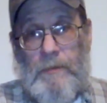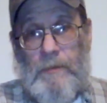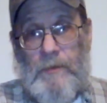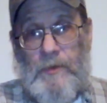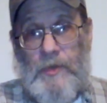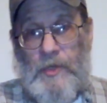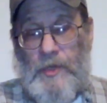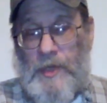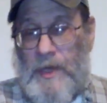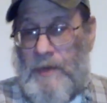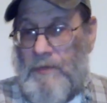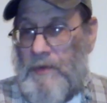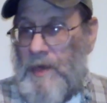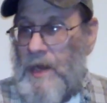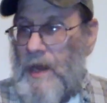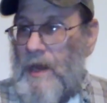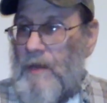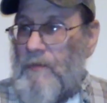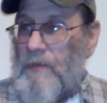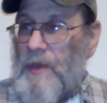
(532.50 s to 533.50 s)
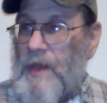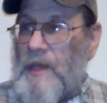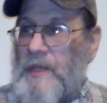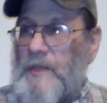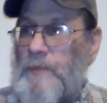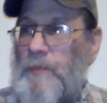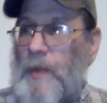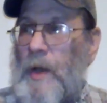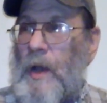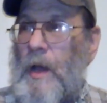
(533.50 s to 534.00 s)
you never have
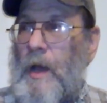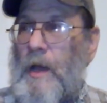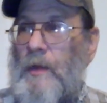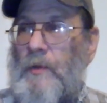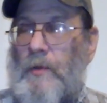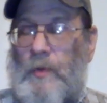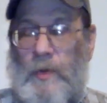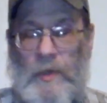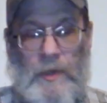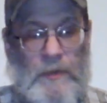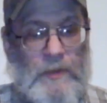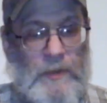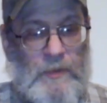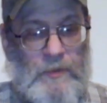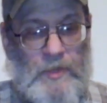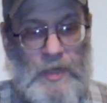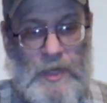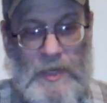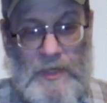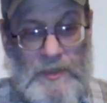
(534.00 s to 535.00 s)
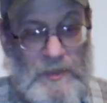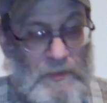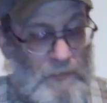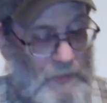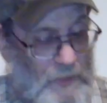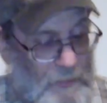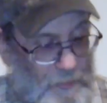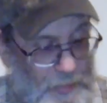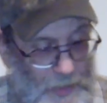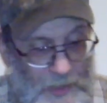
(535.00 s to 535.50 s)
that spot where the chickens
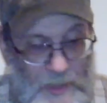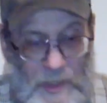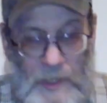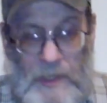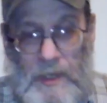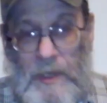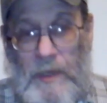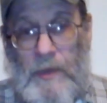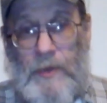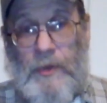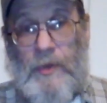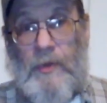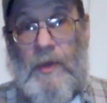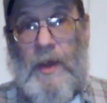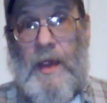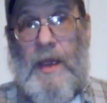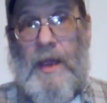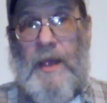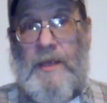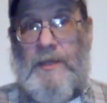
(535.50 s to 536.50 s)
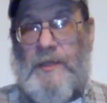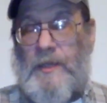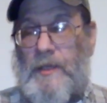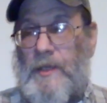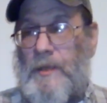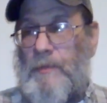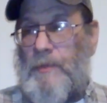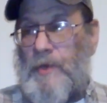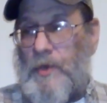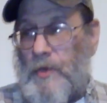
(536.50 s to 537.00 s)
have completely killed the grass
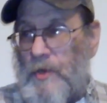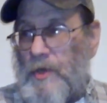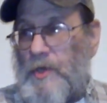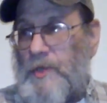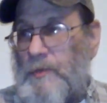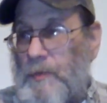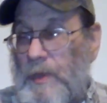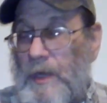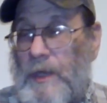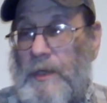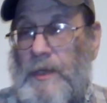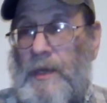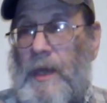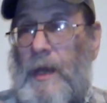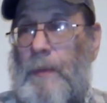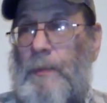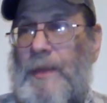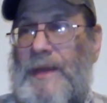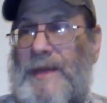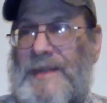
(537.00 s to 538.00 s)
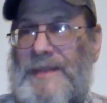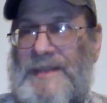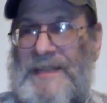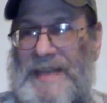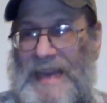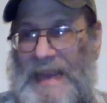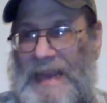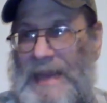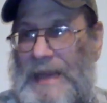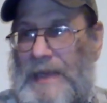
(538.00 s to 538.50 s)
and the manure's built up and it
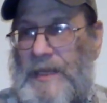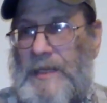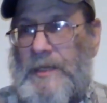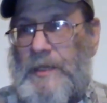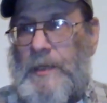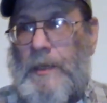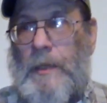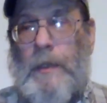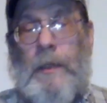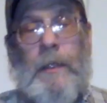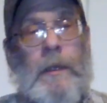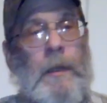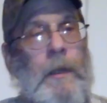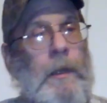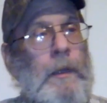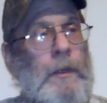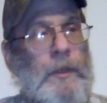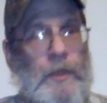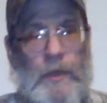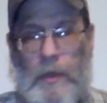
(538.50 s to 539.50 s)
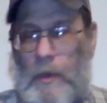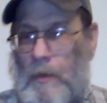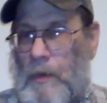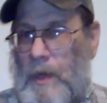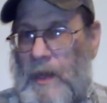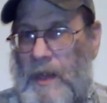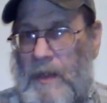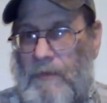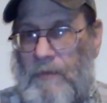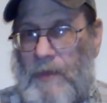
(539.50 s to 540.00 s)
stinks. You don't
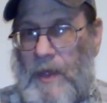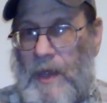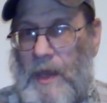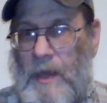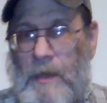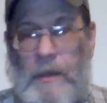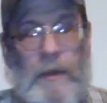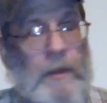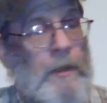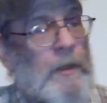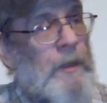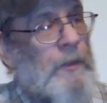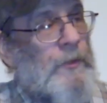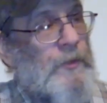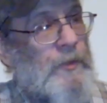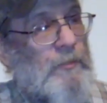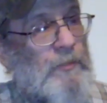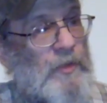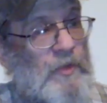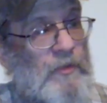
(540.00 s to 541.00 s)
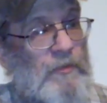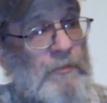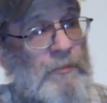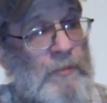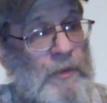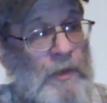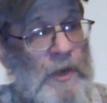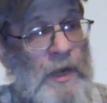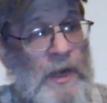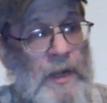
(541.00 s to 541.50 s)
have that. You move
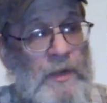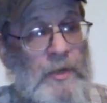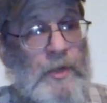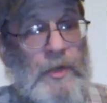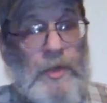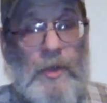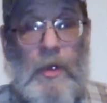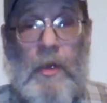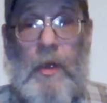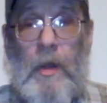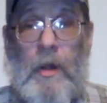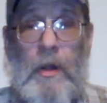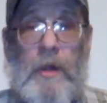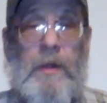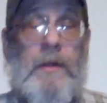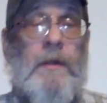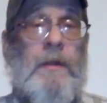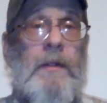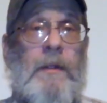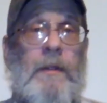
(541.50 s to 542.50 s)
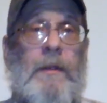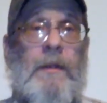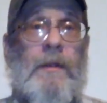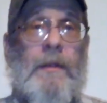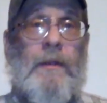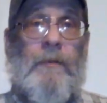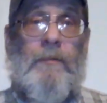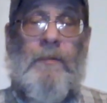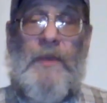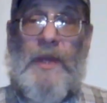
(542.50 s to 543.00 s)
them around your yard,
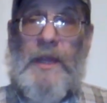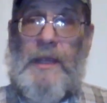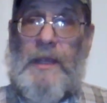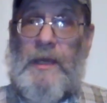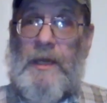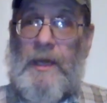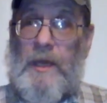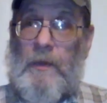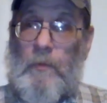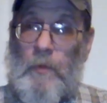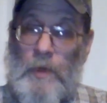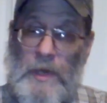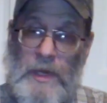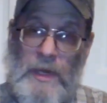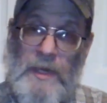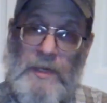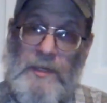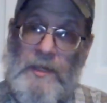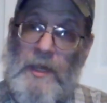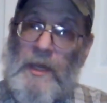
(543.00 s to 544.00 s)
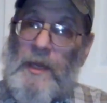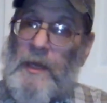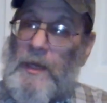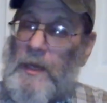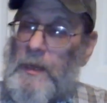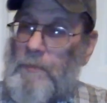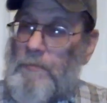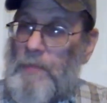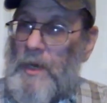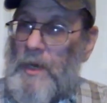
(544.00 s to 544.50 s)
they can eat weeds, they can eat